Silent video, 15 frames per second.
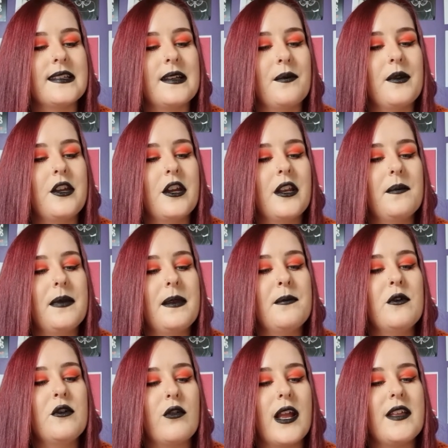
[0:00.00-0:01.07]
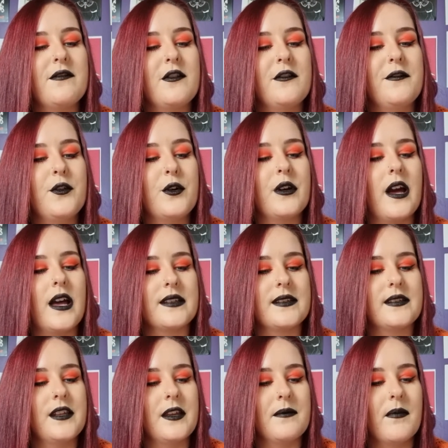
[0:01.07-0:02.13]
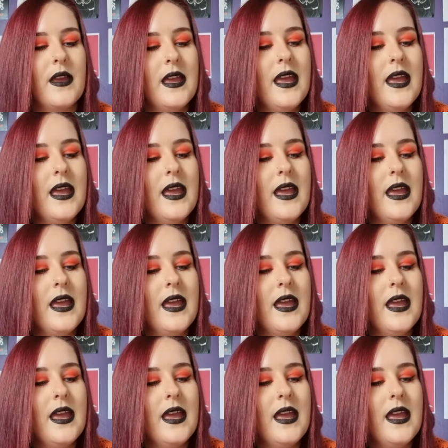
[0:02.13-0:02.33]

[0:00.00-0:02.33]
and we couldn't be more grateful for your custom.